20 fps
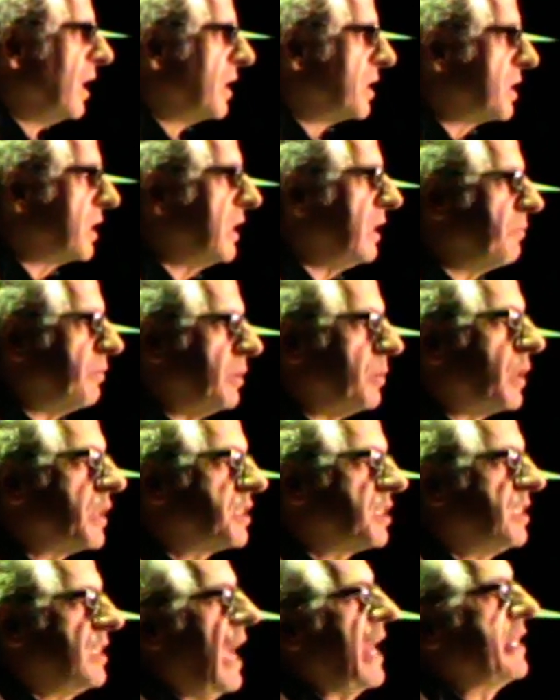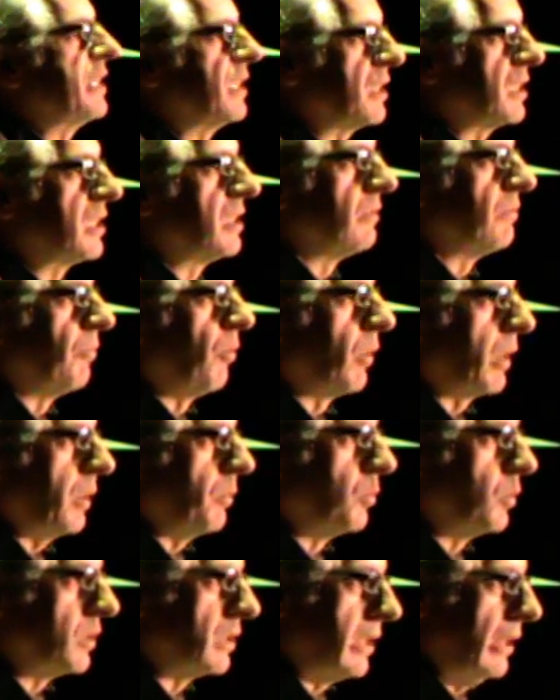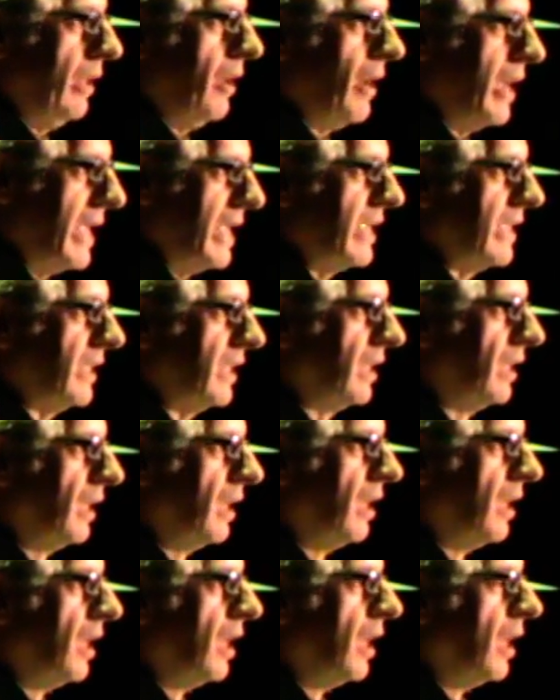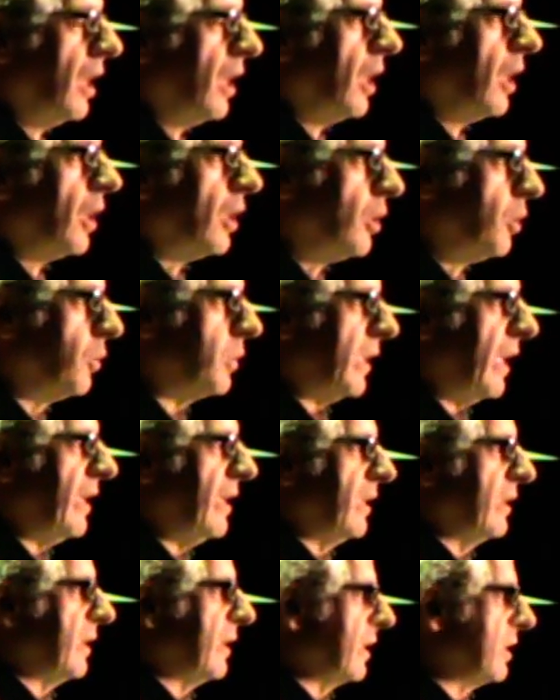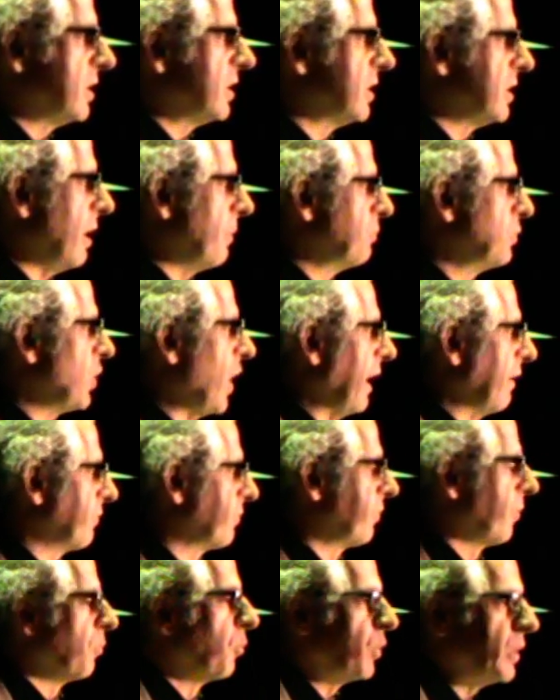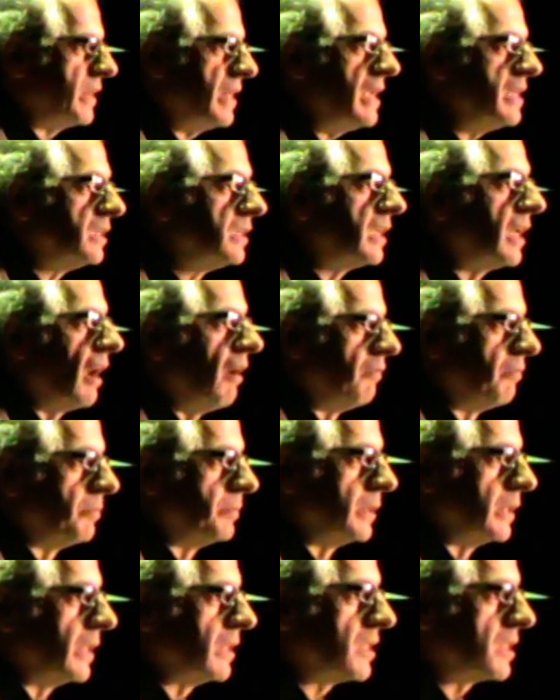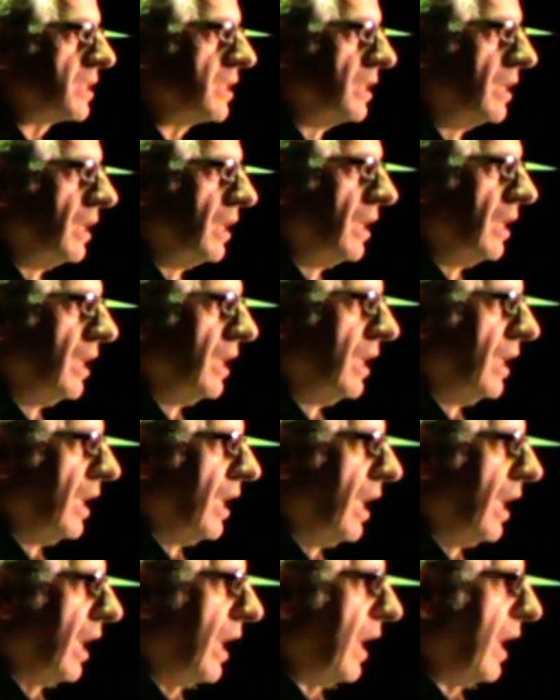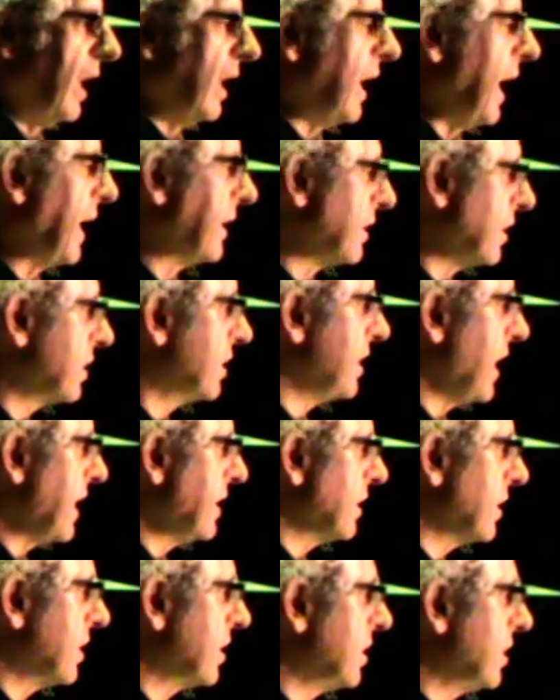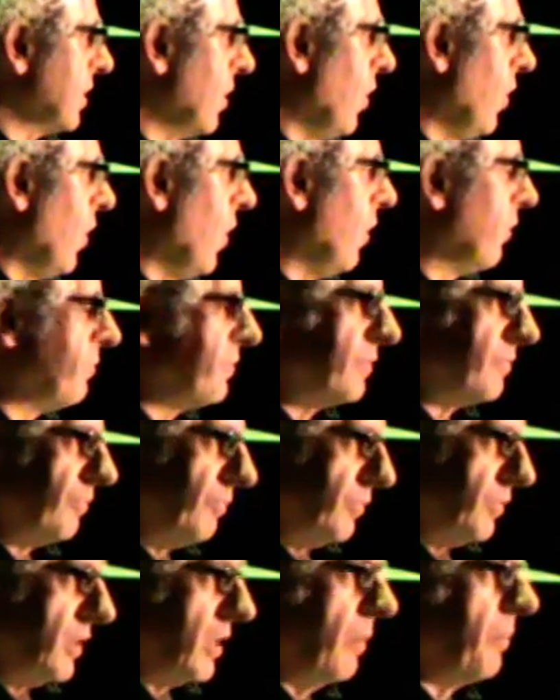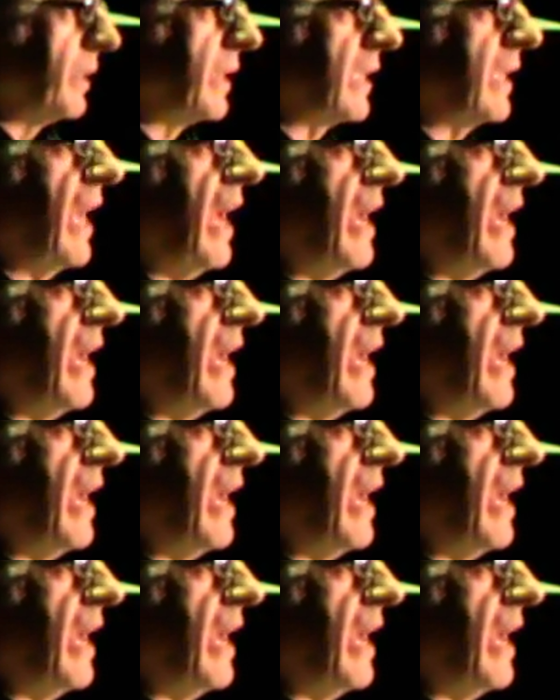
to give you a sense of what it was like looking at this subject from within government, and a sense of some of the